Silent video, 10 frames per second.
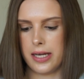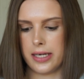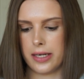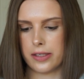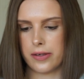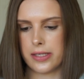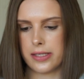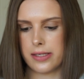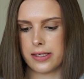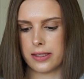Now I'm going
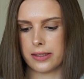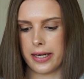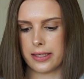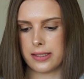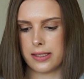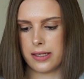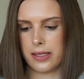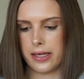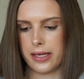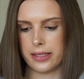to select
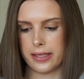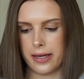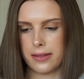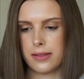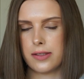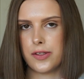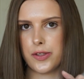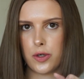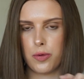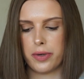it again
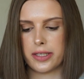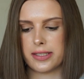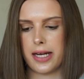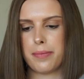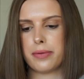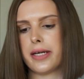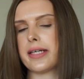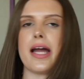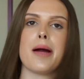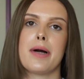so it brings up like
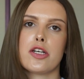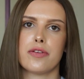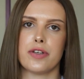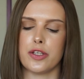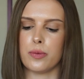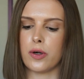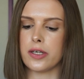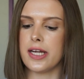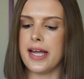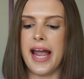how much of it you
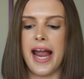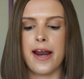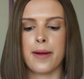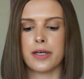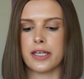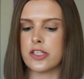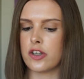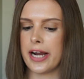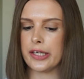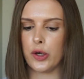want, and I'm going to
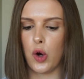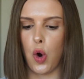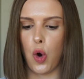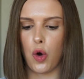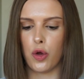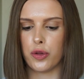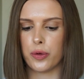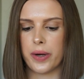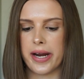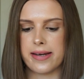drag it all the
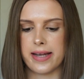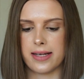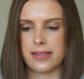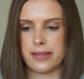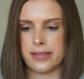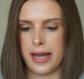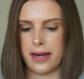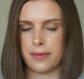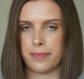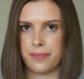way down to
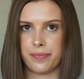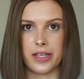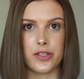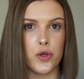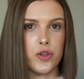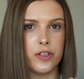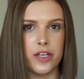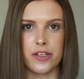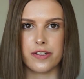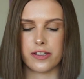10. That's all I
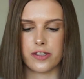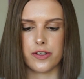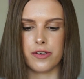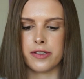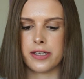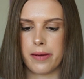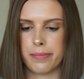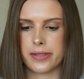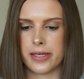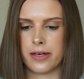use. I just use
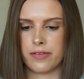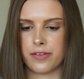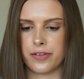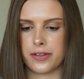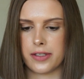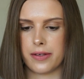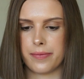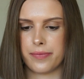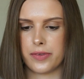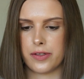10% of the filter.
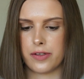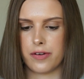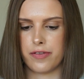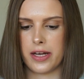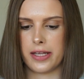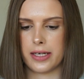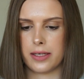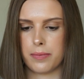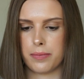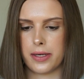So if I
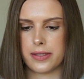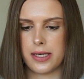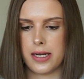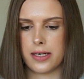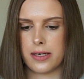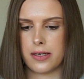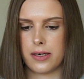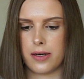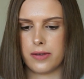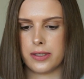like press it,
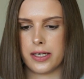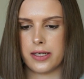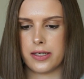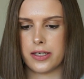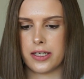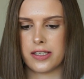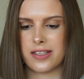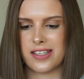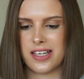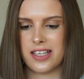hold it, you can
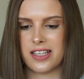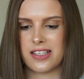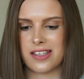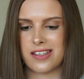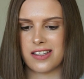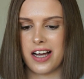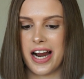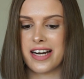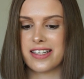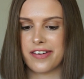see that there's a
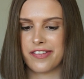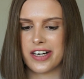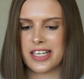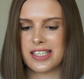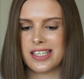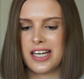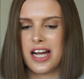slight difference,